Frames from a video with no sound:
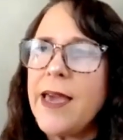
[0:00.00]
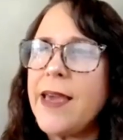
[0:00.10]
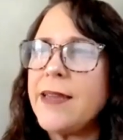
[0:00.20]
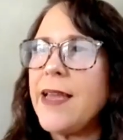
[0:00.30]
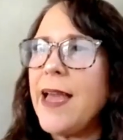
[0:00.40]

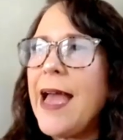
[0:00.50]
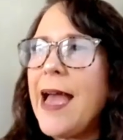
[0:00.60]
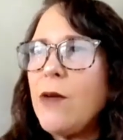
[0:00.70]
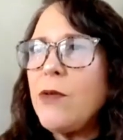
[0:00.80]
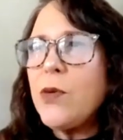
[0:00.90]
And
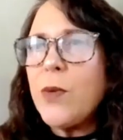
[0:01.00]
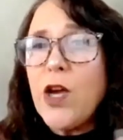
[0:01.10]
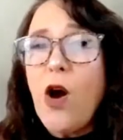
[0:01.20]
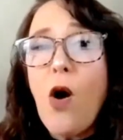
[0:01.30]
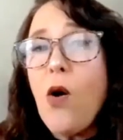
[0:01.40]
how do we
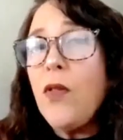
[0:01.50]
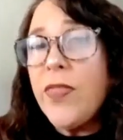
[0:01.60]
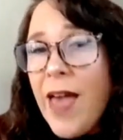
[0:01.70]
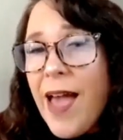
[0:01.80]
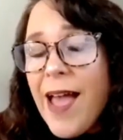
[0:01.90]

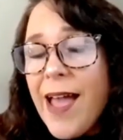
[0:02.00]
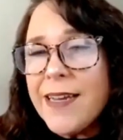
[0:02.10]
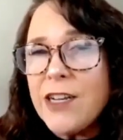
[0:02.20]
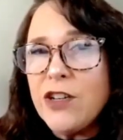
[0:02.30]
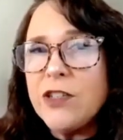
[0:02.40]
hold that
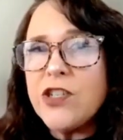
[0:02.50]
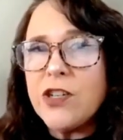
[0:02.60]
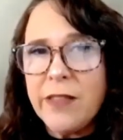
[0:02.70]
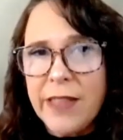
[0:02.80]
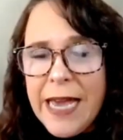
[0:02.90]
and
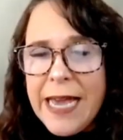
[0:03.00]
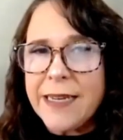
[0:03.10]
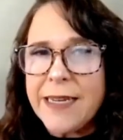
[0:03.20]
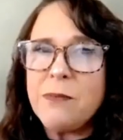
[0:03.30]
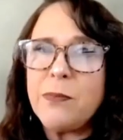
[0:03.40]
nurture
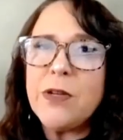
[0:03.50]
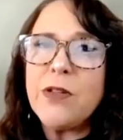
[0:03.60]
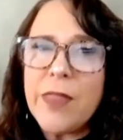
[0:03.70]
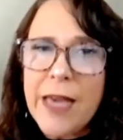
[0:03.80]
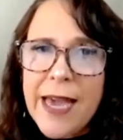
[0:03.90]
that and
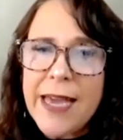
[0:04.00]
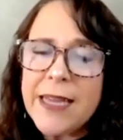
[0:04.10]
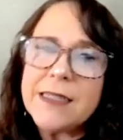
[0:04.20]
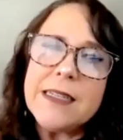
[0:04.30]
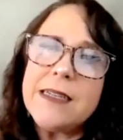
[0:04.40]
build that,